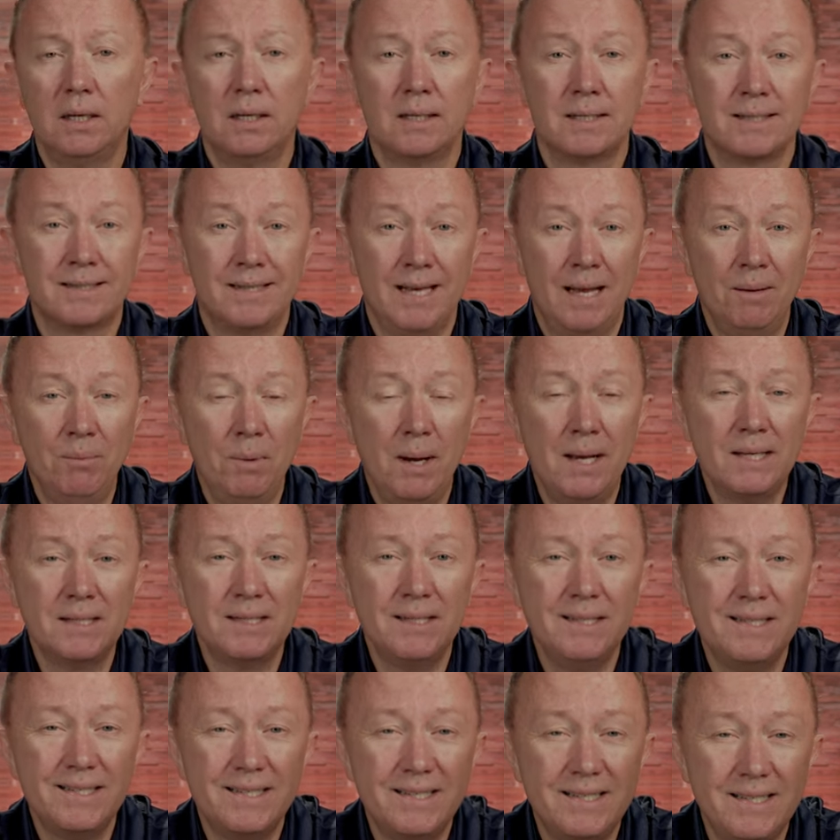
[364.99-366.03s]
same as
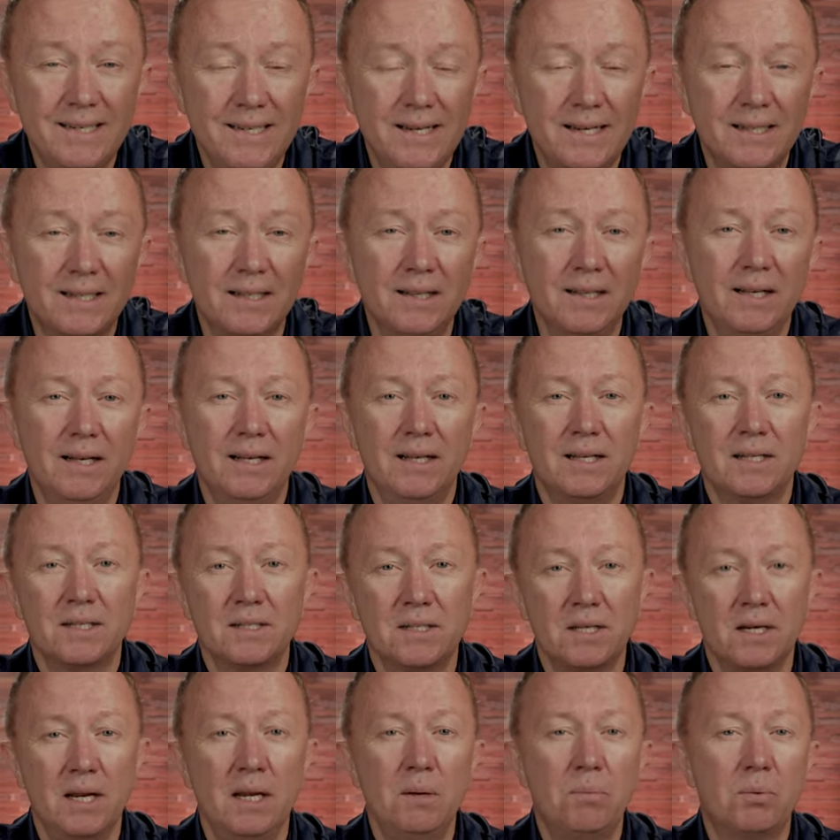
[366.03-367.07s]
in Seattle,
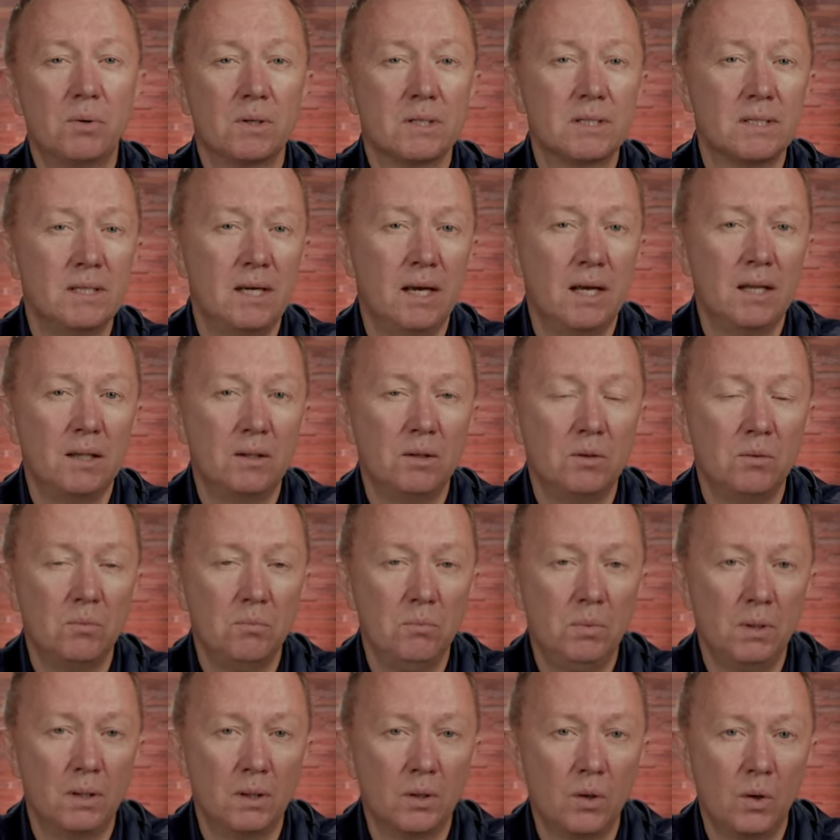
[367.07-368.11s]
3%
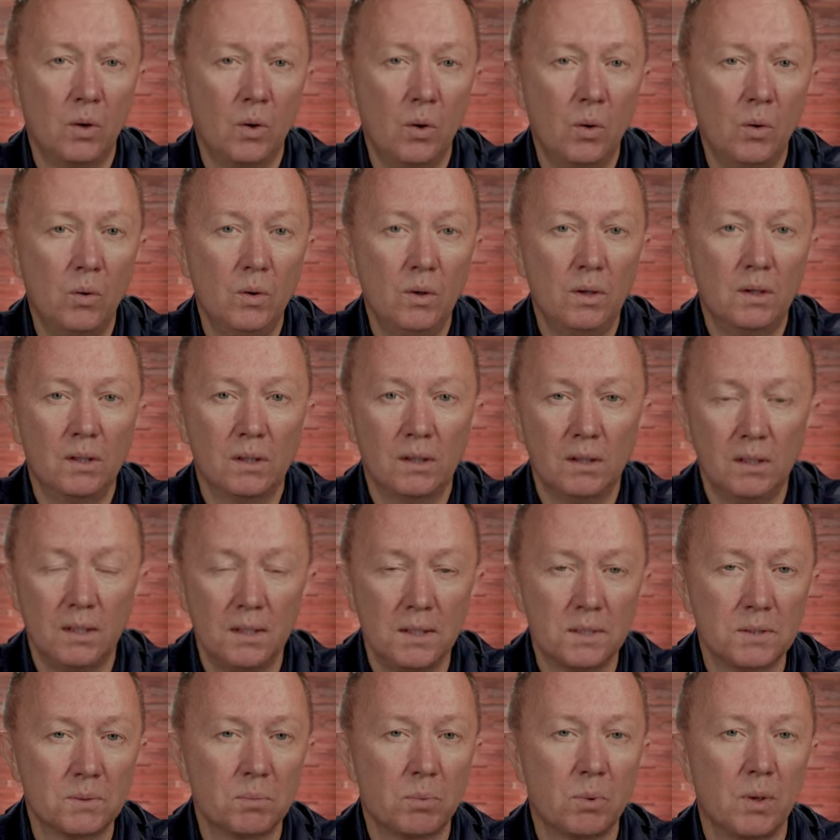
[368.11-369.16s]
below
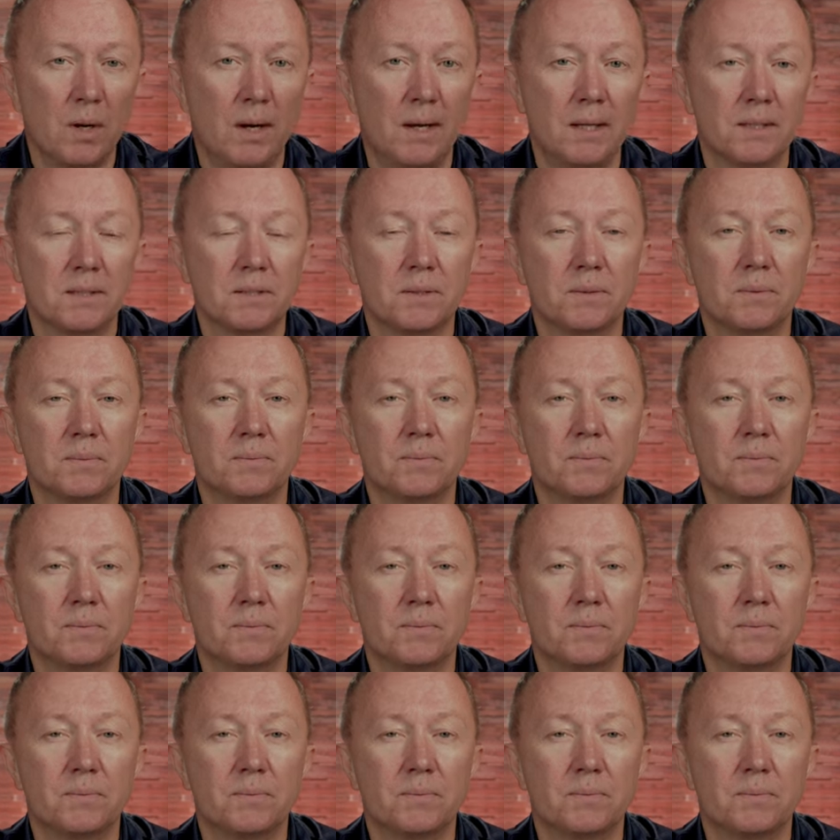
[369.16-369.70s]
list price.